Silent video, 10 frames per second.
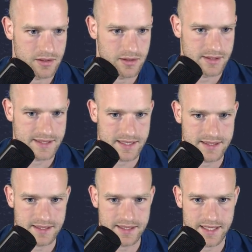
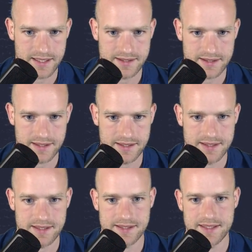Set index
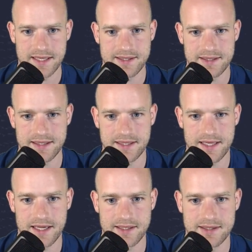is set
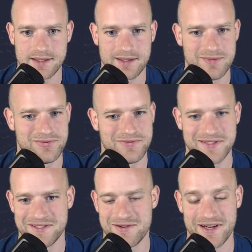index.
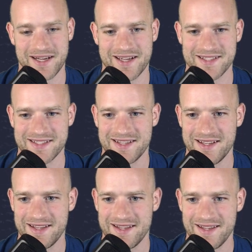Sorry guys,
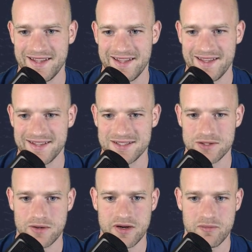
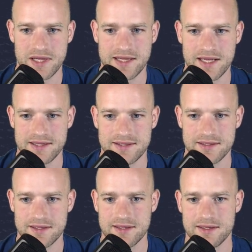sorry about that,
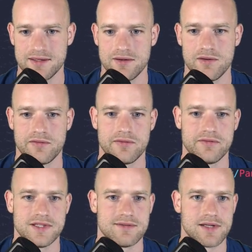of
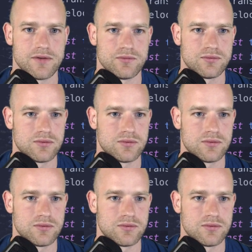this value.